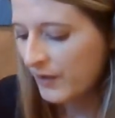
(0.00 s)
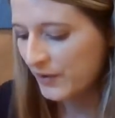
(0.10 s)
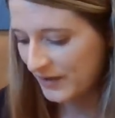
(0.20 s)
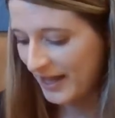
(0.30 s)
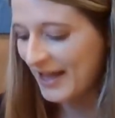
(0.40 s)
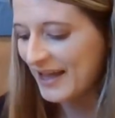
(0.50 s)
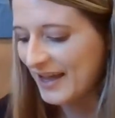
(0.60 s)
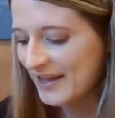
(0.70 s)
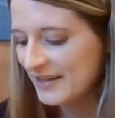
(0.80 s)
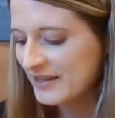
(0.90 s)

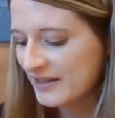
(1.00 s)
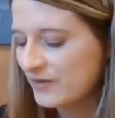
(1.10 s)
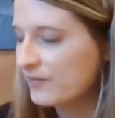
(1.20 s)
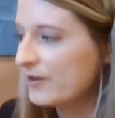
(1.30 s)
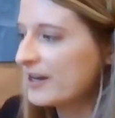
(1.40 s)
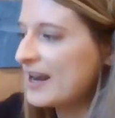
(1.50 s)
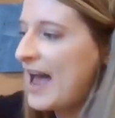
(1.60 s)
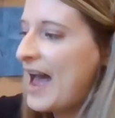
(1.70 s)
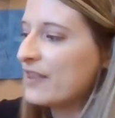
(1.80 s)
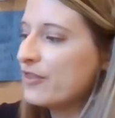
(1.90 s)
Okay, we're gonna
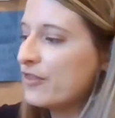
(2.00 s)
add